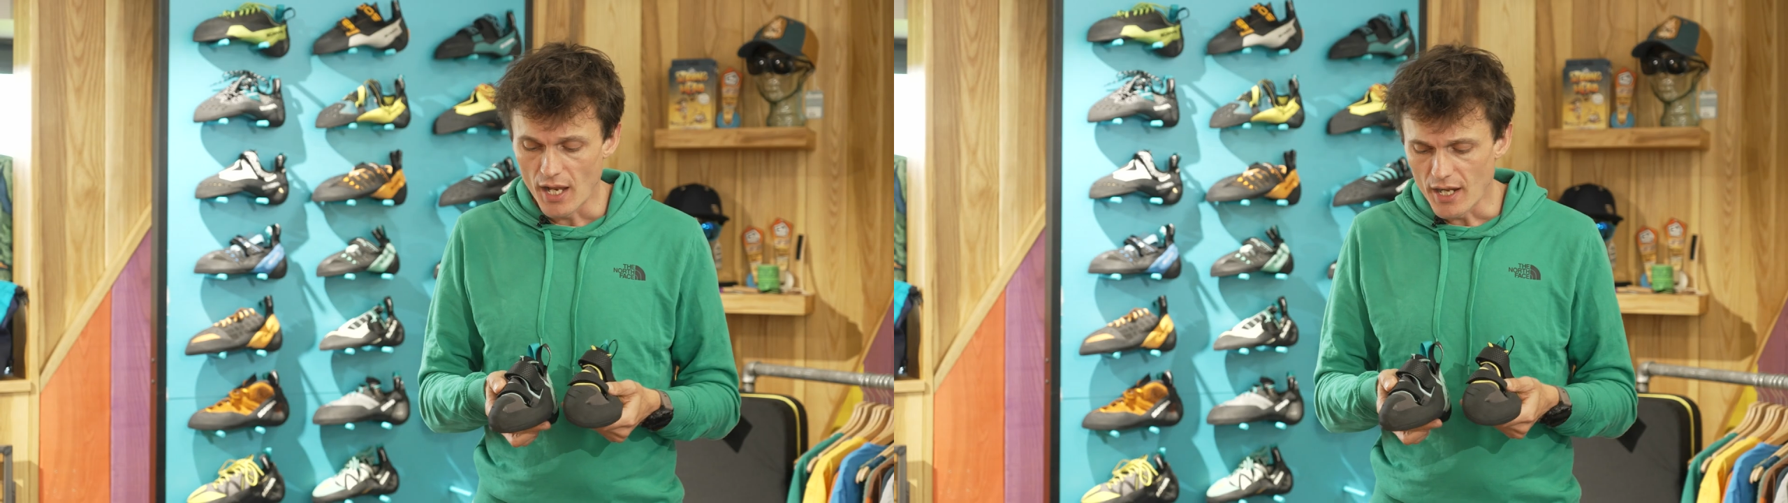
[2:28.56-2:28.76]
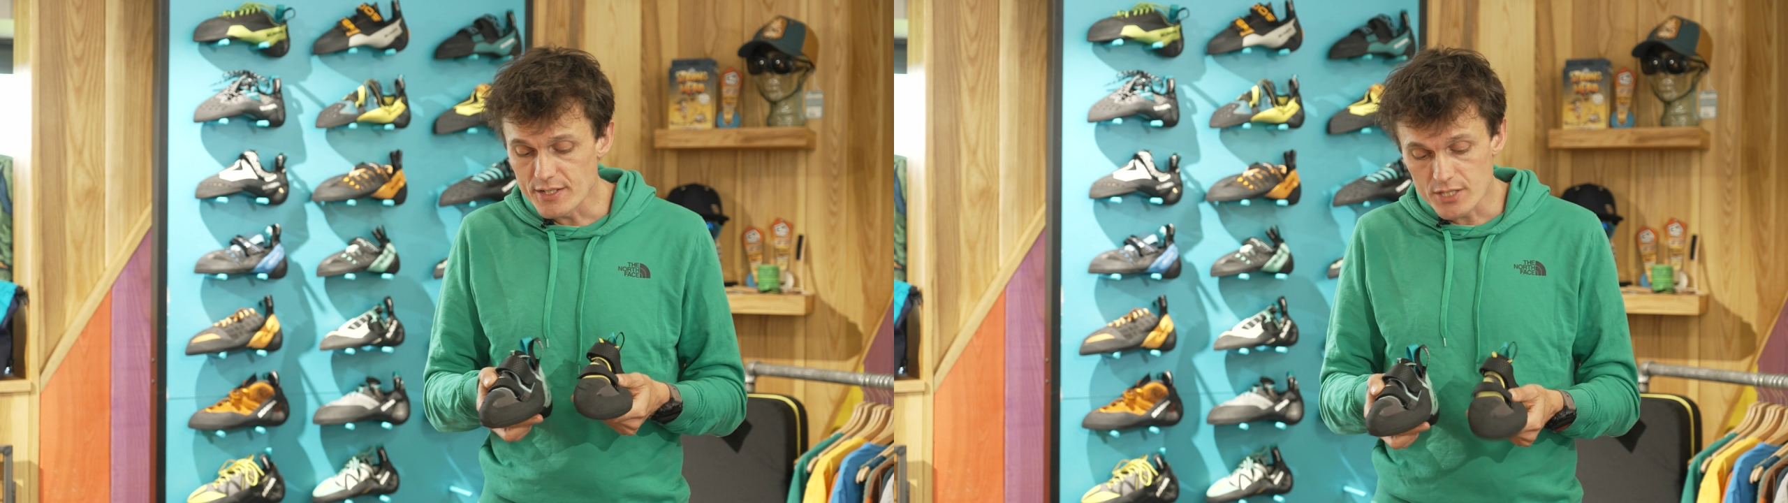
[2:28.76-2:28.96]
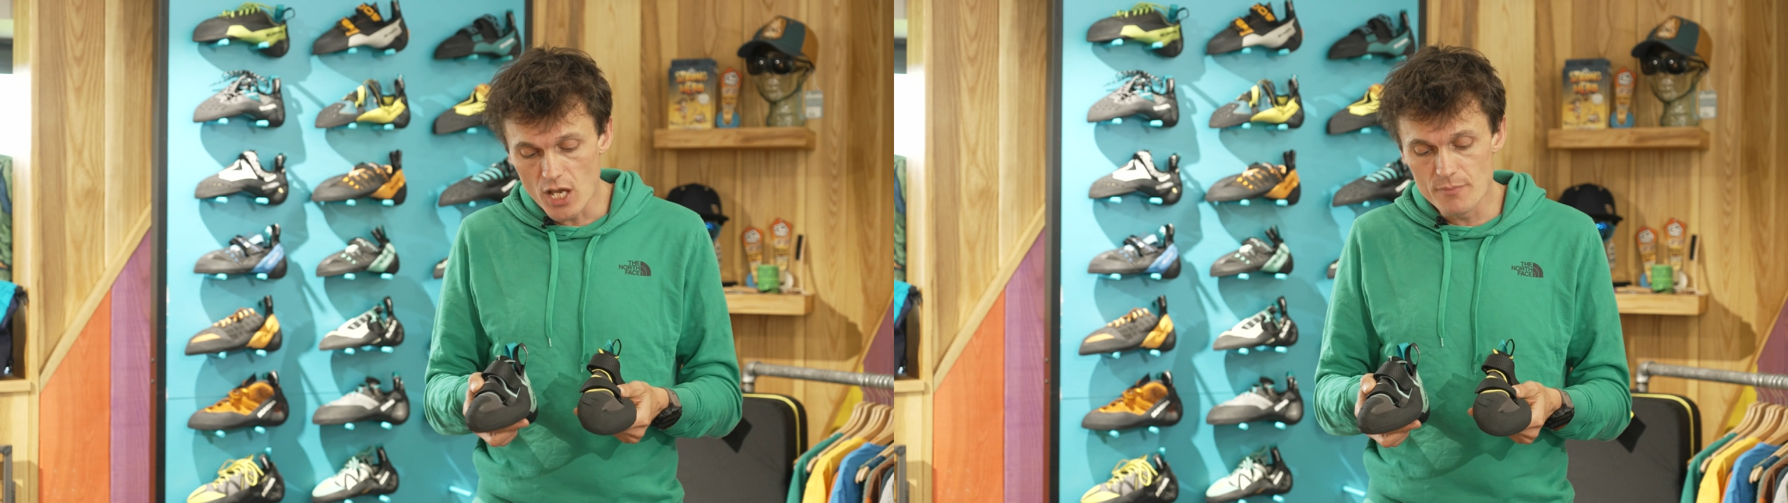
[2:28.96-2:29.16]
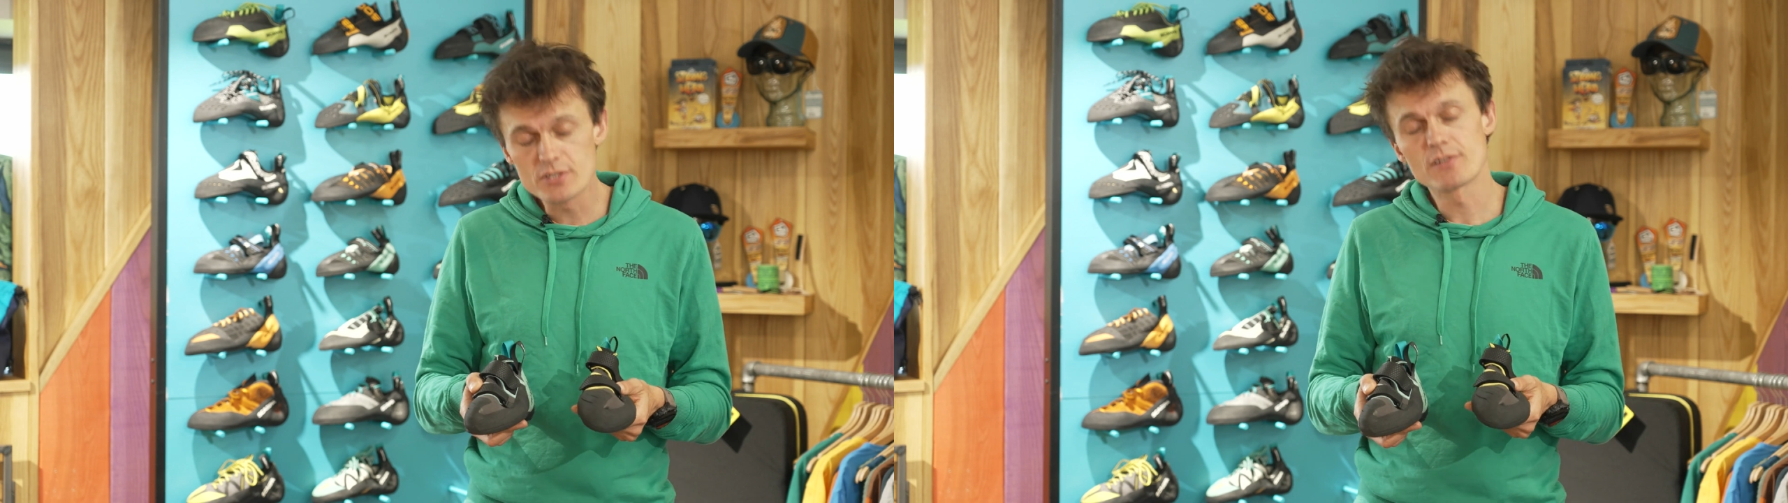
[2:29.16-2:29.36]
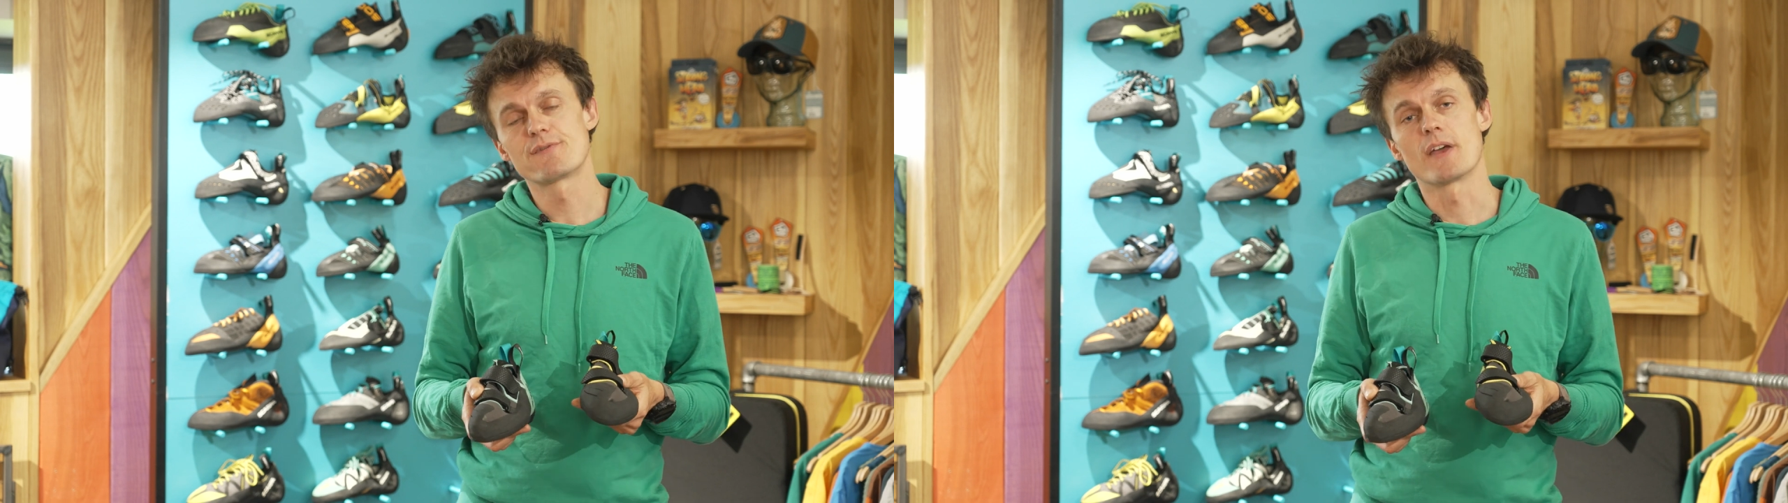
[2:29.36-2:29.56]
And in terms
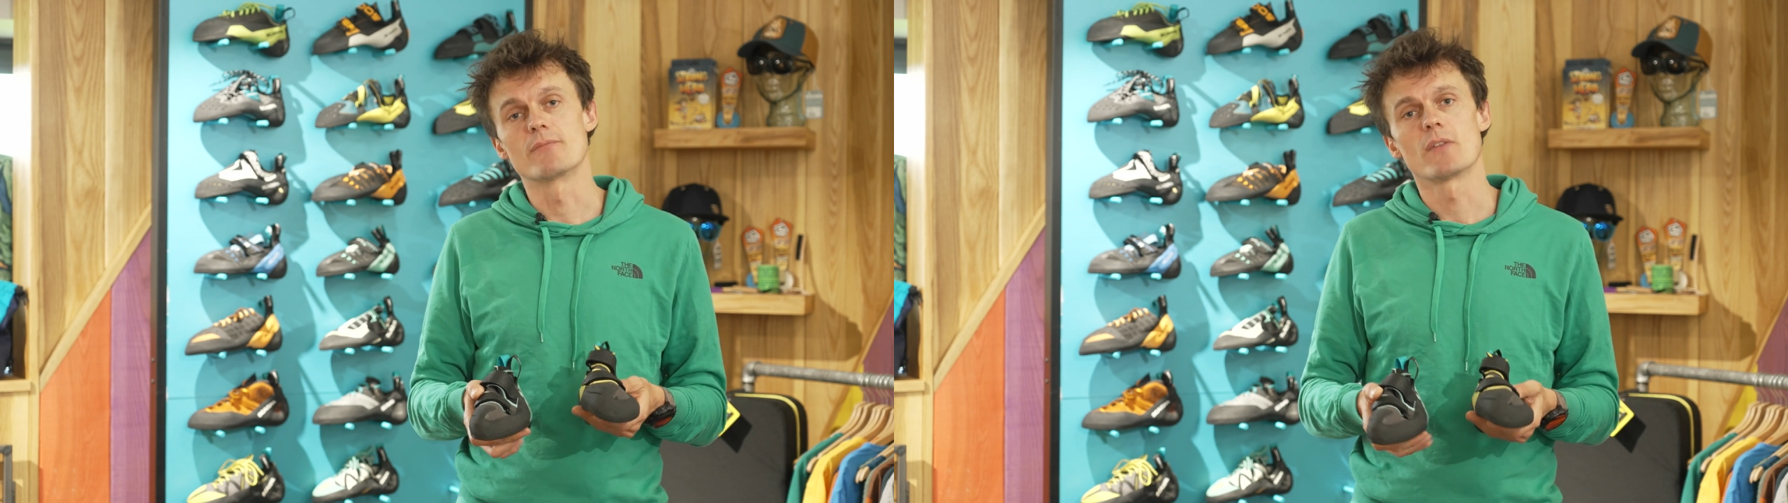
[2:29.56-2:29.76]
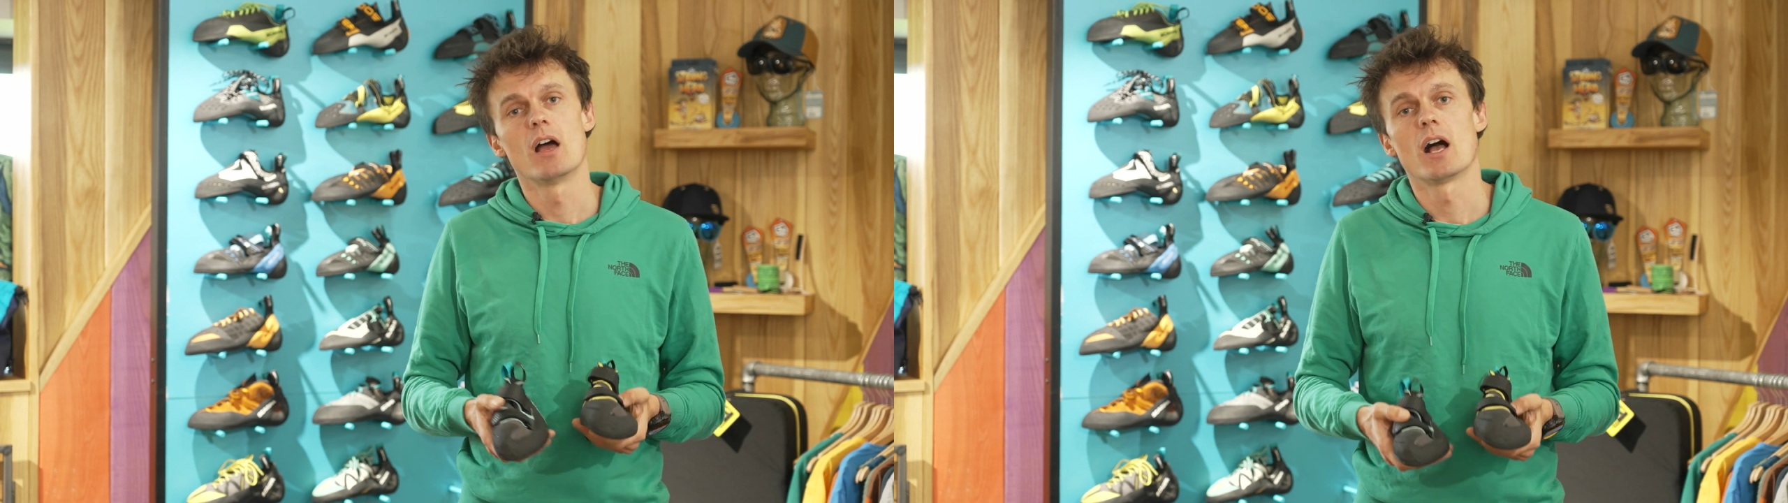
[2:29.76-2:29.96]
of the fit,